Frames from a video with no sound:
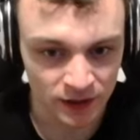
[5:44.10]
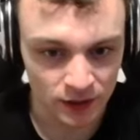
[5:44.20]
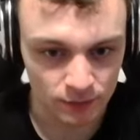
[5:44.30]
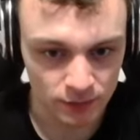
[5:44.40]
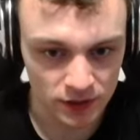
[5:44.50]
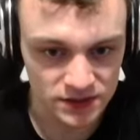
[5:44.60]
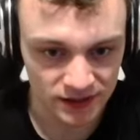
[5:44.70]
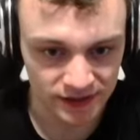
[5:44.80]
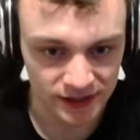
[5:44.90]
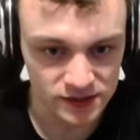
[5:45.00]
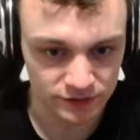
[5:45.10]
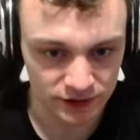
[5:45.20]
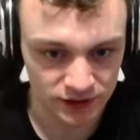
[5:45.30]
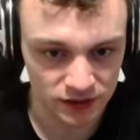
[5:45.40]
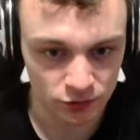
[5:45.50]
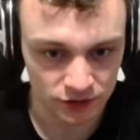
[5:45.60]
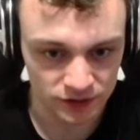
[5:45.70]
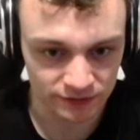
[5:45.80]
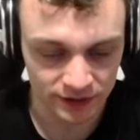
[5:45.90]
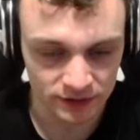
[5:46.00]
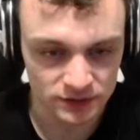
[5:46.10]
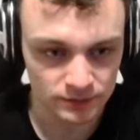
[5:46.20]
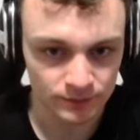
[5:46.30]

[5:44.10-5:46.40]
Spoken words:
But in case of a keyboard event,